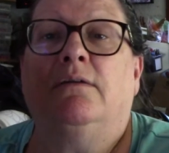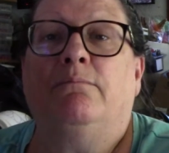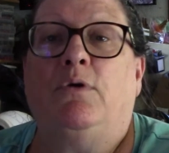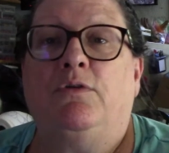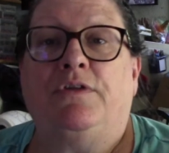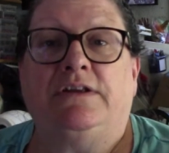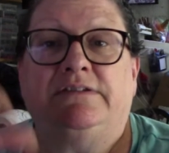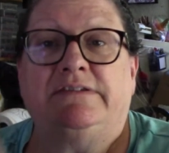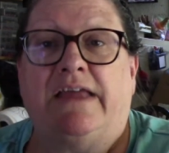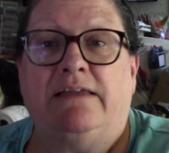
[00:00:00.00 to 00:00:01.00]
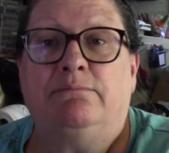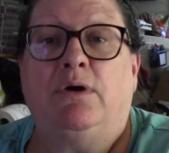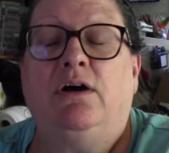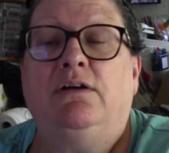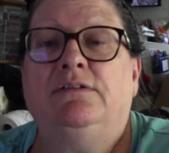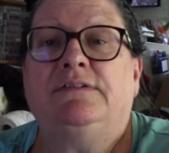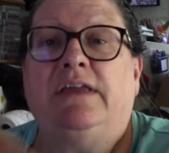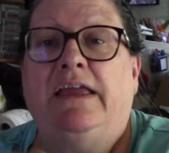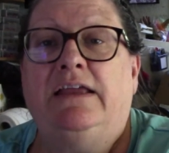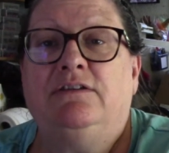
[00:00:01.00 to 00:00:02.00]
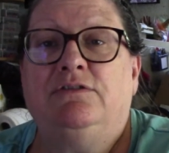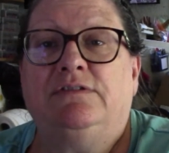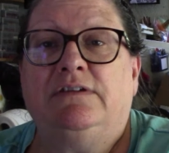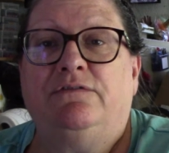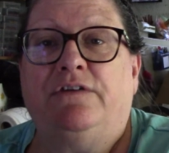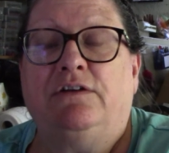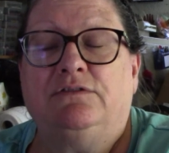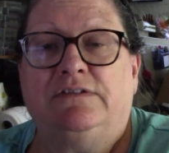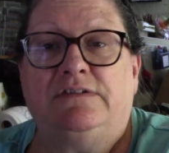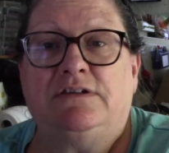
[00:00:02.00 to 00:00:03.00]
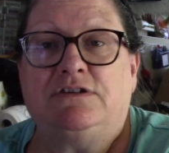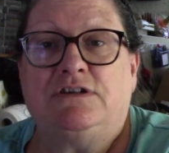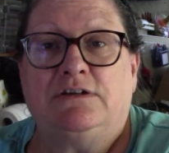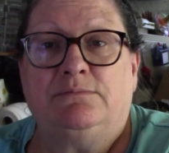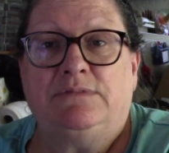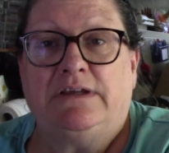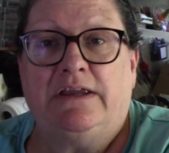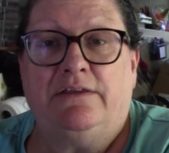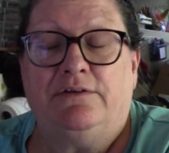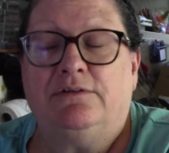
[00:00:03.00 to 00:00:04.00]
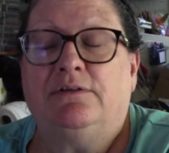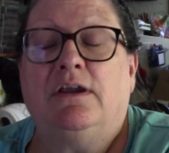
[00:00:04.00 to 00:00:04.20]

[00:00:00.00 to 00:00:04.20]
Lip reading: both on satin balls and using felt and stitching them together.